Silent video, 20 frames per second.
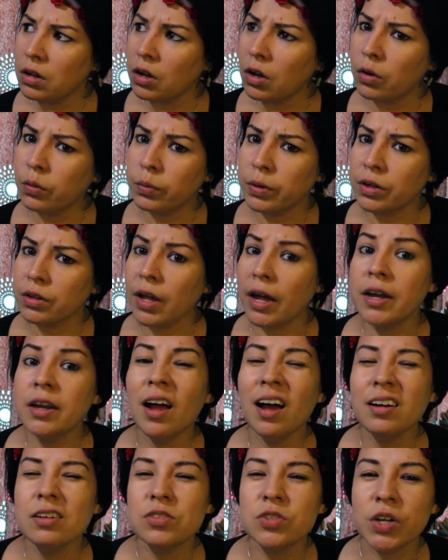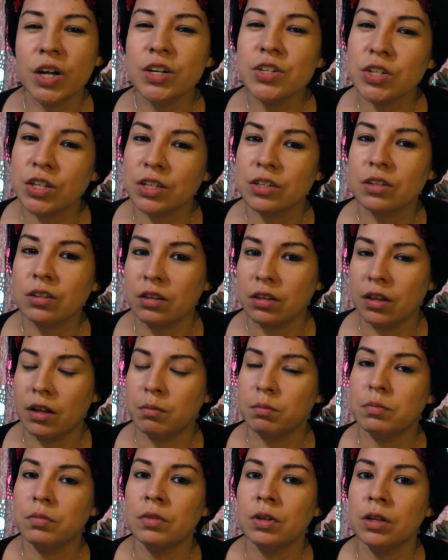a weird and not judging
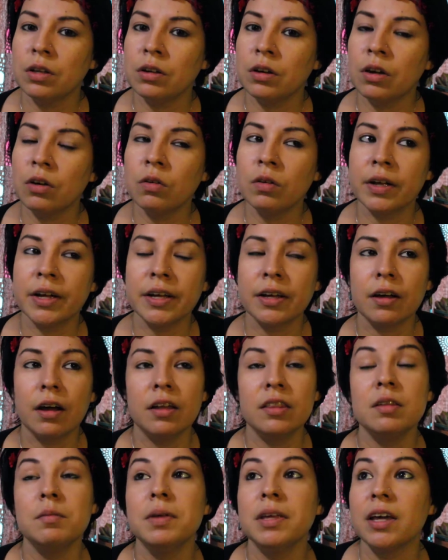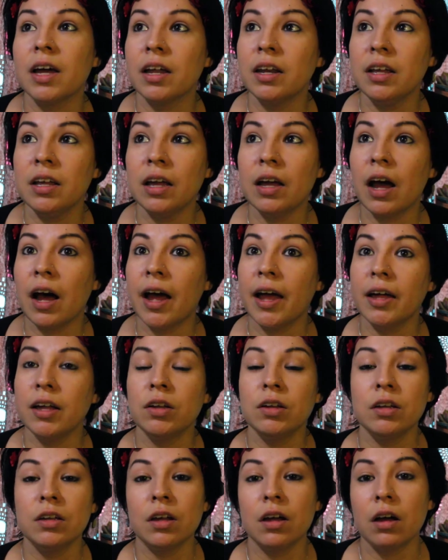them you know like in the beginning
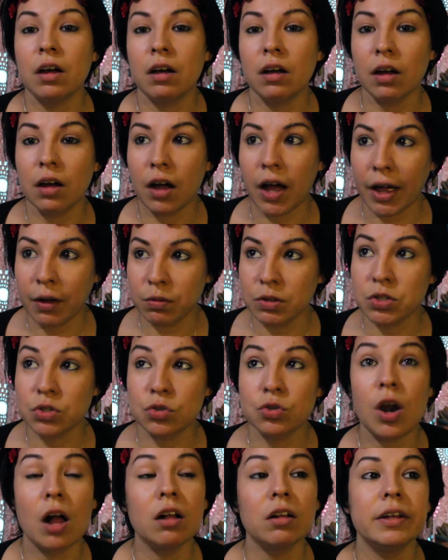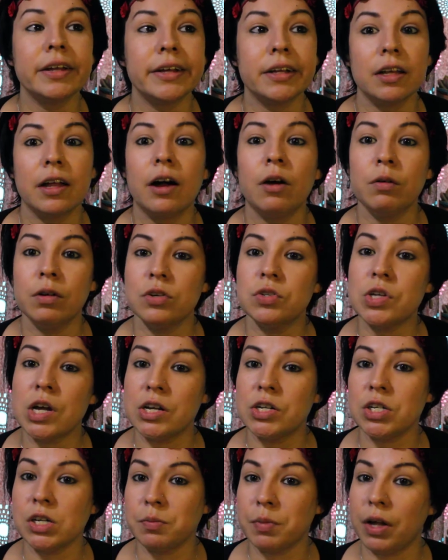i i was struggling a lot with
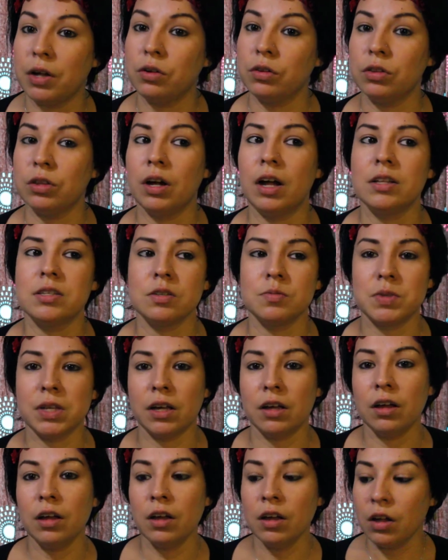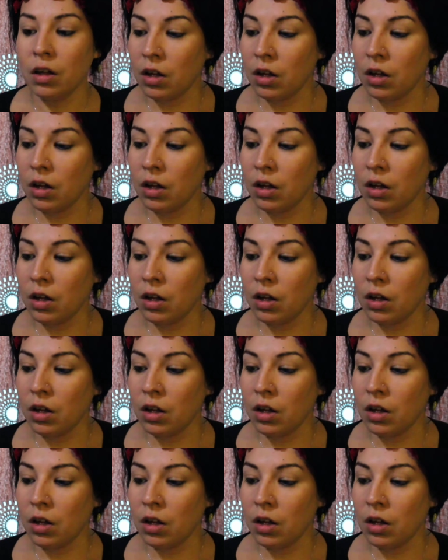judging my own thoughts i was like